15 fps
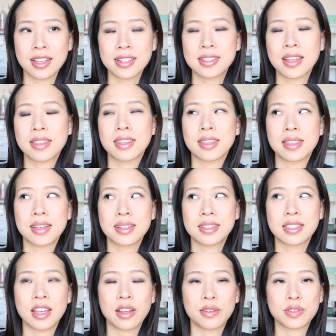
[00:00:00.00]
they said that they
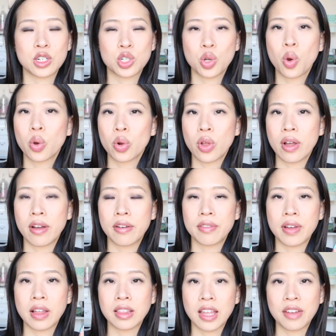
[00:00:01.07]
saved a total of
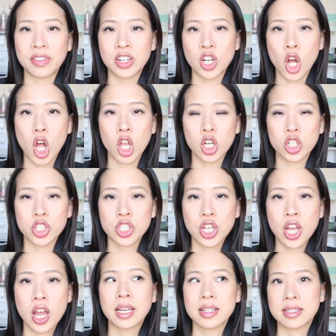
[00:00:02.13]
$11
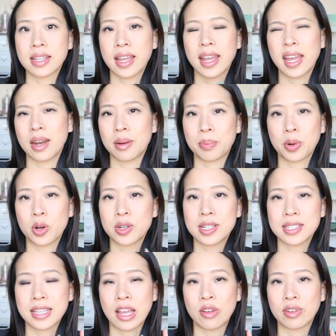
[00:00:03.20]
because they get a pro
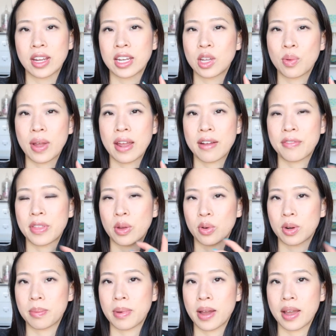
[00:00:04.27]
discount anyway if they were
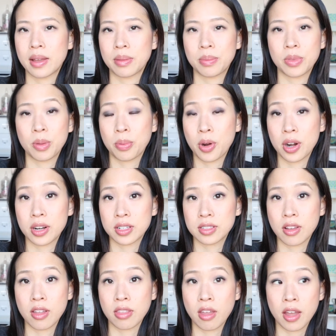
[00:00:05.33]
to buy the products
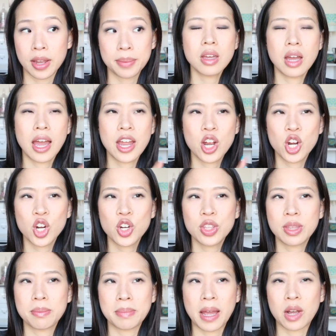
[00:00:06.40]
online. I
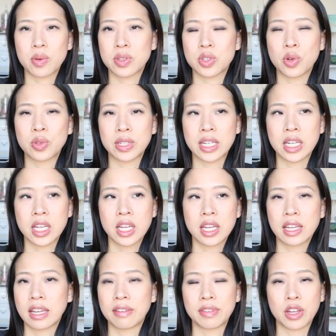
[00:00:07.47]
heard that MAC was only
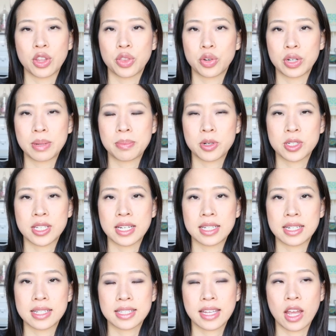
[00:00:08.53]
giving a
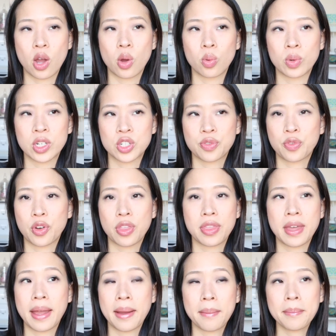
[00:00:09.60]
30% discount, which for
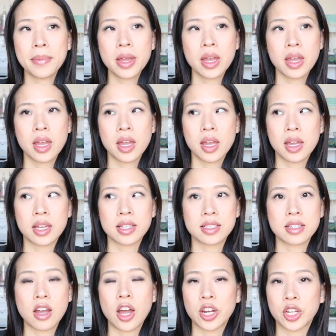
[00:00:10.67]
them
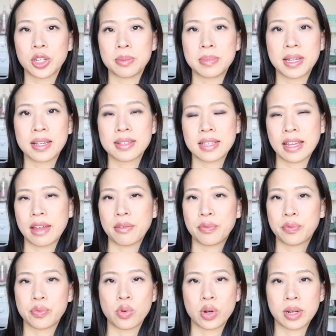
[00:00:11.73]
is not good because they
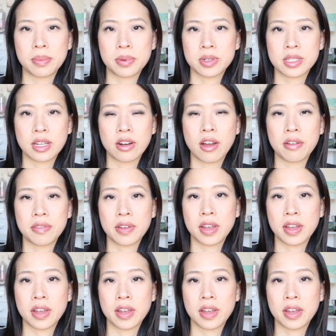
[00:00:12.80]
get 40% off